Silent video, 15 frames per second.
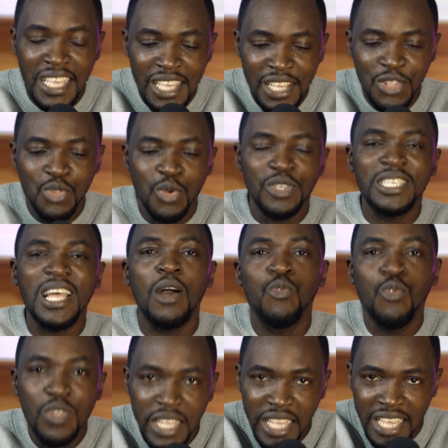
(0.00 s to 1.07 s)
he knows how
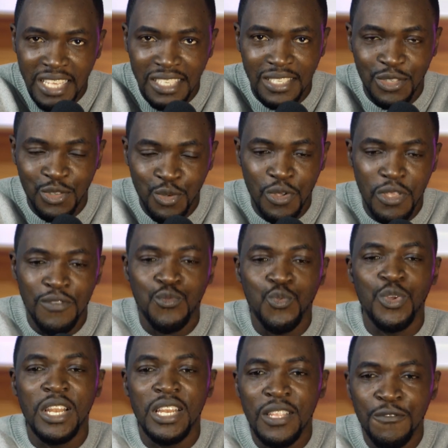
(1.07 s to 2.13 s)
good he is. So if
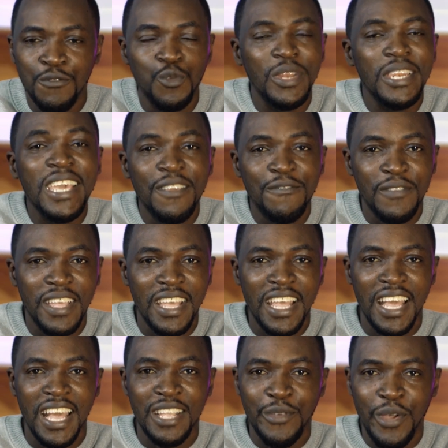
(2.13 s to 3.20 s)
you leave
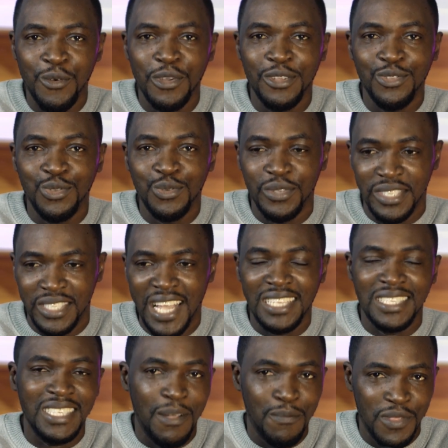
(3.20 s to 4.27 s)
and you are going to
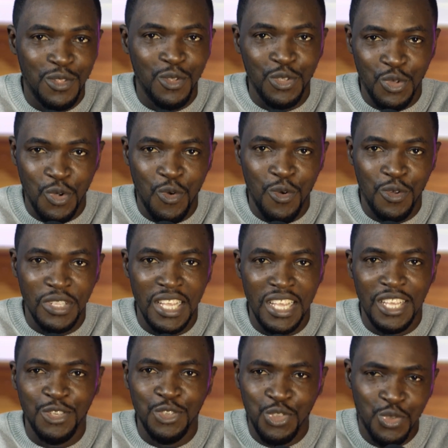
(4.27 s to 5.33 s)
start something on your own,
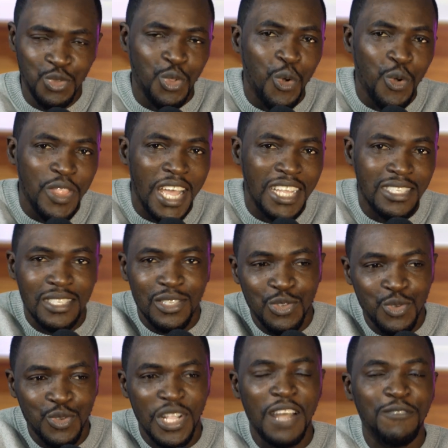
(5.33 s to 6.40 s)
you should know that
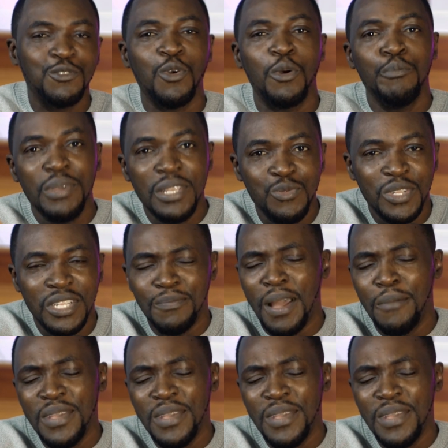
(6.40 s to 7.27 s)
you'd have to compete with him.